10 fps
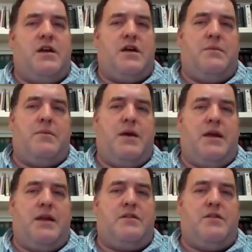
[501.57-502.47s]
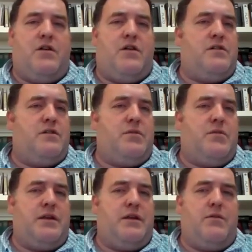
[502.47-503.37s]
And it's hard to
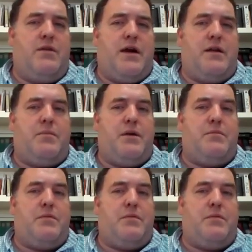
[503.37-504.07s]
really know that.